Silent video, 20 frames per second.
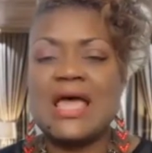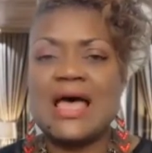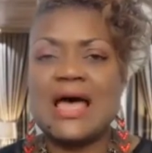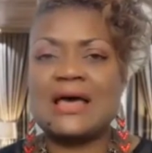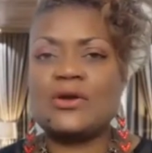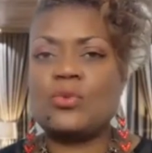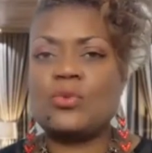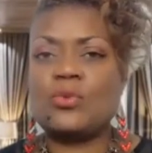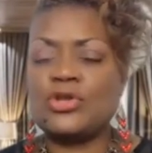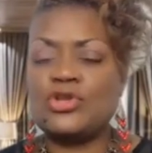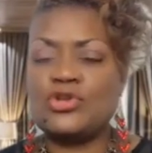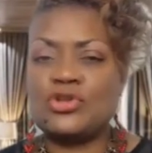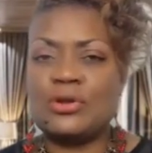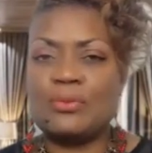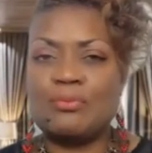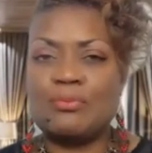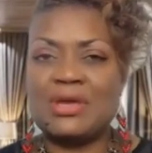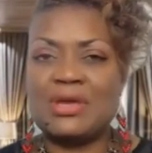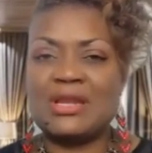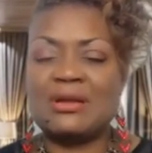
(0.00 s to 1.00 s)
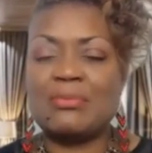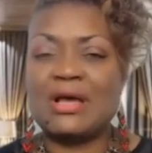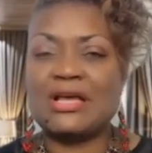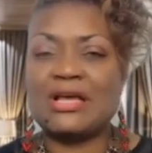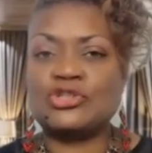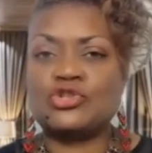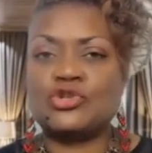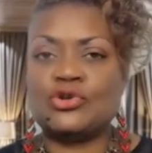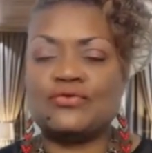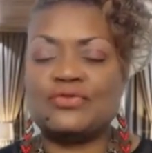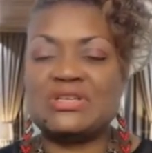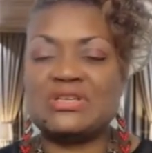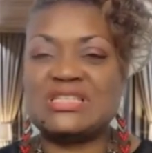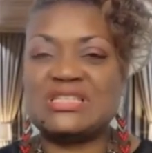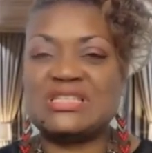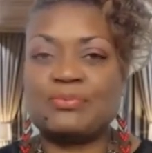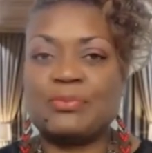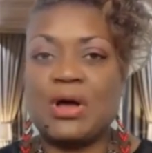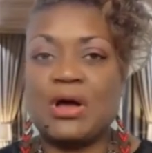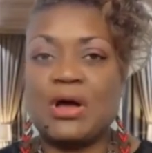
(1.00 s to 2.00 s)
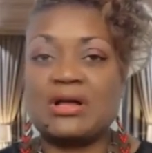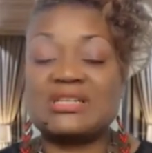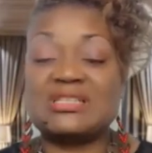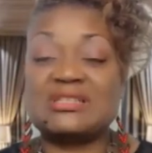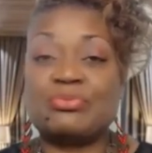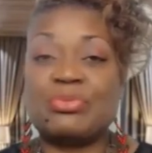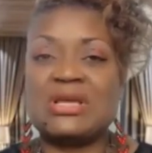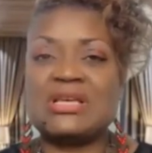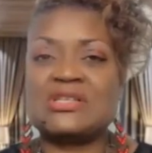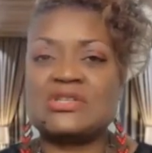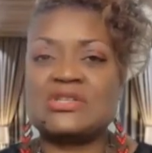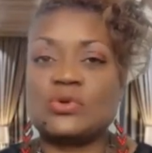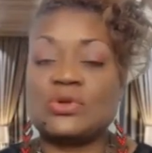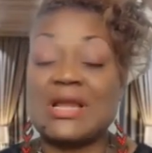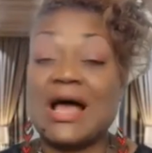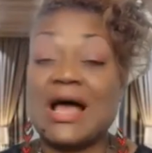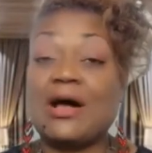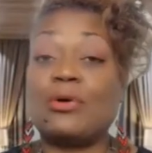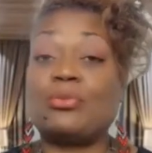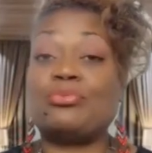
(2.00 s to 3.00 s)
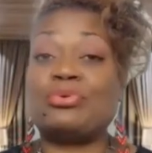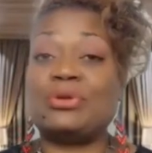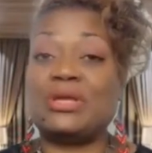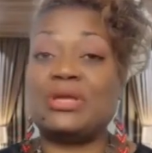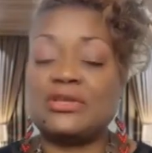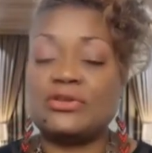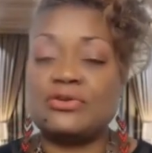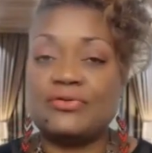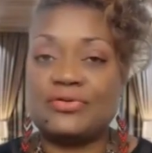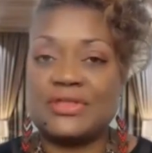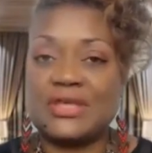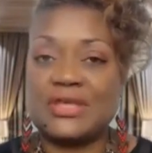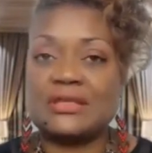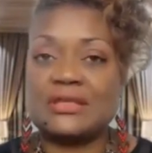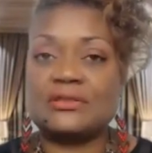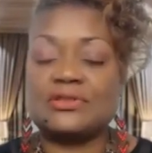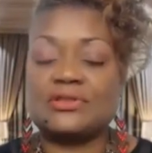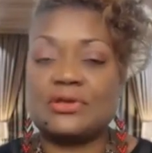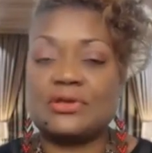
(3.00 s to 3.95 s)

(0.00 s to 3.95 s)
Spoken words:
I don't want you to minimize your response based on how big you think